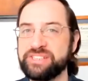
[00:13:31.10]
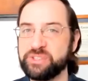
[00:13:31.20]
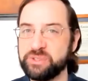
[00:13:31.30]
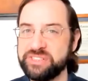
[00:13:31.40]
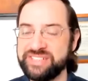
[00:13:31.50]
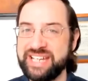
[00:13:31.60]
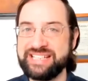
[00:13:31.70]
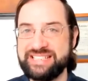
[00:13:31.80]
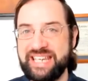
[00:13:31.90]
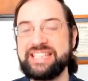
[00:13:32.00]
And we sort of
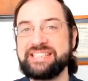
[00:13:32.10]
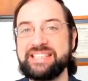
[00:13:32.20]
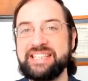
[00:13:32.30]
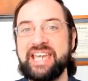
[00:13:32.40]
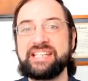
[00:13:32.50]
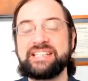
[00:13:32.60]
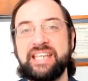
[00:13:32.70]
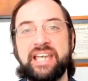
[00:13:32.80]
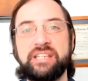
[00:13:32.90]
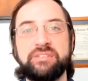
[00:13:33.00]
got a taste of that
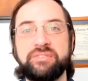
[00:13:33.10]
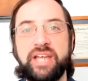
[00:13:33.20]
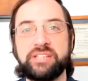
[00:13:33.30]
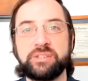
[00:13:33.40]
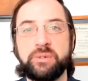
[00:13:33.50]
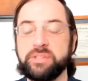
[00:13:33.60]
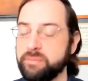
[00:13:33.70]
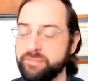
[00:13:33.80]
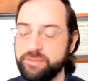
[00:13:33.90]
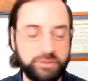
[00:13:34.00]
at the end of last
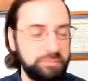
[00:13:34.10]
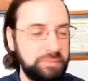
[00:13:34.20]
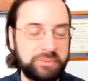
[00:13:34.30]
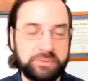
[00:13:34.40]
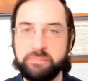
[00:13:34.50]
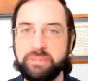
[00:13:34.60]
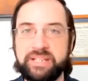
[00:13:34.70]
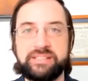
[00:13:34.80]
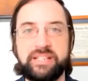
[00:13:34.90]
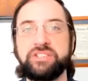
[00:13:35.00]
quarter. Most people
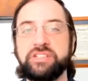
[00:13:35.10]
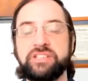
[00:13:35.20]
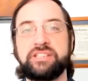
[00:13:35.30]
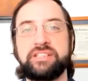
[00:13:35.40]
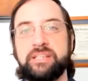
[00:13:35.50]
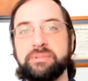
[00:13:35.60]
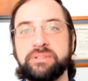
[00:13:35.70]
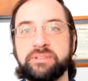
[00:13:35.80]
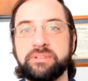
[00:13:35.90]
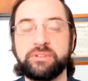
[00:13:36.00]
don't pay attention to the
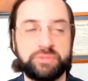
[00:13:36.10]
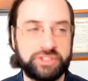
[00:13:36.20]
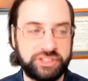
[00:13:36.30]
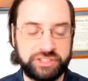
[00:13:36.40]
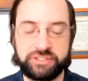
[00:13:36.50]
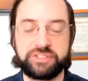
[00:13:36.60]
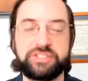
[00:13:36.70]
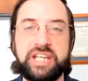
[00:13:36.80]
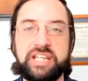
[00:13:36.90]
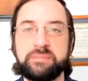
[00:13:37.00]
deep internals, which is
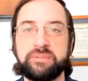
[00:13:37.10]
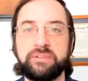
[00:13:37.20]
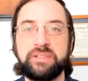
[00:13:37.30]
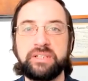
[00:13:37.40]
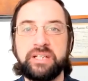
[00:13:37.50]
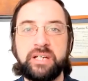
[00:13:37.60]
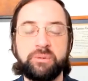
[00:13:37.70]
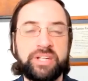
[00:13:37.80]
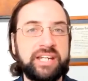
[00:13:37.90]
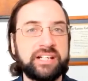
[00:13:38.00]
understandable.
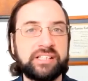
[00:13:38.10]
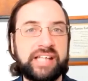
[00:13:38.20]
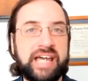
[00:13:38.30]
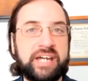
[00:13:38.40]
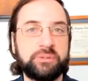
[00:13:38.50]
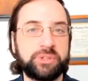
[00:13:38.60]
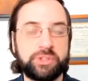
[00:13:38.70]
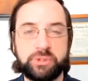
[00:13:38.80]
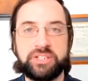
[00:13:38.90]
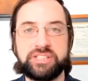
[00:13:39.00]
We had a collateral
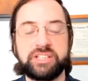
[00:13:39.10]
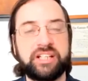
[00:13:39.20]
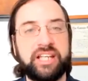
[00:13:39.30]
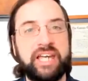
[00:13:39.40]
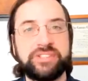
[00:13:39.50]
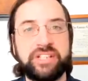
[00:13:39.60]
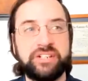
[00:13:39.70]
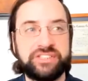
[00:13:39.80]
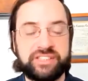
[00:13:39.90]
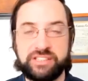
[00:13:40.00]
shortage, a collateral
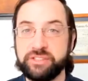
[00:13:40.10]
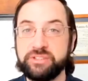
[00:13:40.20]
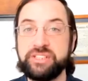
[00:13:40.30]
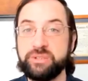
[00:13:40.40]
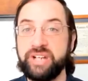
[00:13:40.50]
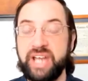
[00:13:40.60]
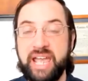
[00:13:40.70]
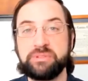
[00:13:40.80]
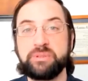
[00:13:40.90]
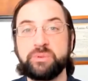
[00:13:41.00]
scarcity that turned into
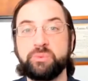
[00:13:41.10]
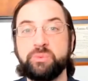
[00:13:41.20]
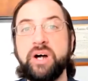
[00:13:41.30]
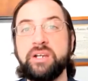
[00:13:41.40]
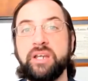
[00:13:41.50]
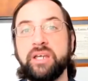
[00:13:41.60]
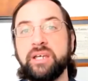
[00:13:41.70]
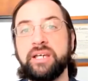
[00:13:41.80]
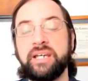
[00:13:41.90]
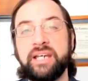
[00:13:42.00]
an absolute
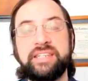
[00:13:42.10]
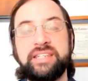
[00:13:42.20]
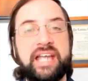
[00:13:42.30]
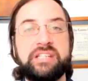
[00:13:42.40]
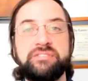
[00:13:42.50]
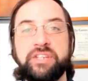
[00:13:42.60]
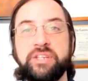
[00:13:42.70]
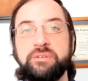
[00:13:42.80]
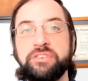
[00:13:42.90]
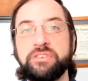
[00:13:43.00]
run at the end
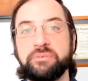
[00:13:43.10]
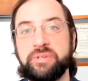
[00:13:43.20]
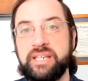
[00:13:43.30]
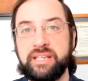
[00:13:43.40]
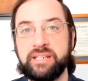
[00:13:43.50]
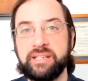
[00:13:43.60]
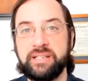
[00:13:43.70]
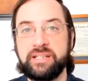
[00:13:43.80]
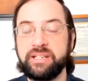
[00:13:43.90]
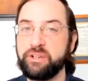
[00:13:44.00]
of Q3.
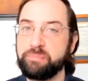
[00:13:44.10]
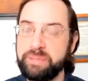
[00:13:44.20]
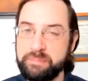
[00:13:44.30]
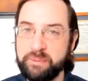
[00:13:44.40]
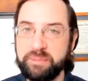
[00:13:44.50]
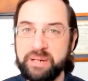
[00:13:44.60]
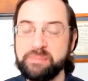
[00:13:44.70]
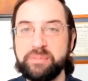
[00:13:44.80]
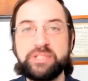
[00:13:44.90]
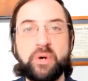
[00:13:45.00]
Now, people
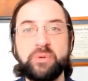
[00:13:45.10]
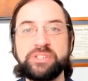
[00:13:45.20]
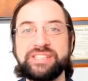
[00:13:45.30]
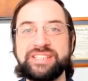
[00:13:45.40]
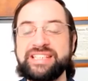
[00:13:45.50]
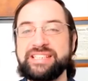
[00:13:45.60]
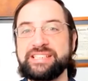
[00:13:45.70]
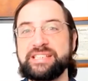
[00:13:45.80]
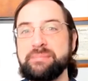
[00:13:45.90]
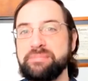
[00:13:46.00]
probably noticed
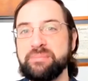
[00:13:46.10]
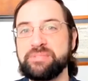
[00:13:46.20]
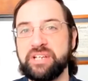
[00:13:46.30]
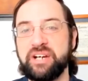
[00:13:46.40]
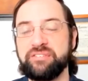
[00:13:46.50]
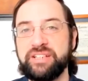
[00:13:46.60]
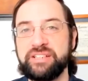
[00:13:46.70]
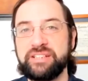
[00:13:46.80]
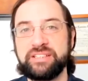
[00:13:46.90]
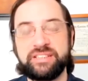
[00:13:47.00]
the symptoms of
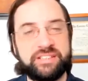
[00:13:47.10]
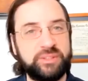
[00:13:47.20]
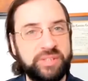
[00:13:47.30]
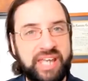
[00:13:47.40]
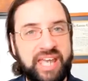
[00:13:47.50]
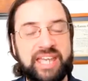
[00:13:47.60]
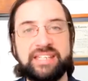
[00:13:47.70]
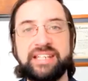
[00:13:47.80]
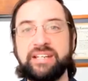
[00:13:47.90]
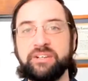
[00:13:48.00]
it, the
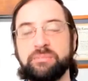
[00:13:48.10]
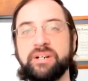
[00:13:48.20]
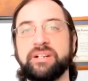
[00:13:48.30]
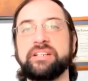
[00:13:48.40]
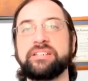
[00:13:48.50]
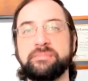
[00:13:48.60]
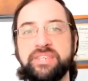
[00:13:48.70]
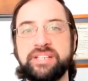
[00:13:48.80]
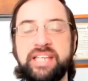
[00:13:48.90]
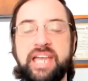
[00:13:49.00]
UK, the gilt market,
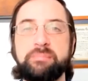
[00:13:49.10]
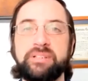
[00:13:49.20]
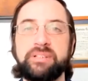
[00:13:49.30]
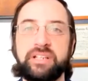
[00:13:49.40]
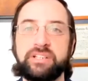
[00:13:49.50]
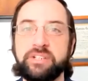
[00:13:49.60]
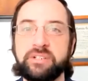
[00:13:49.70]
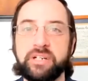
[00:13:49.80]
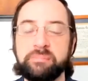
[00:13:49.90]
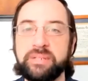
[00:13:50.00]
some things happening in
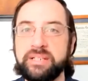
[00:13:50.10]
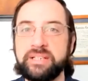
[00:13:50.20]
Europe,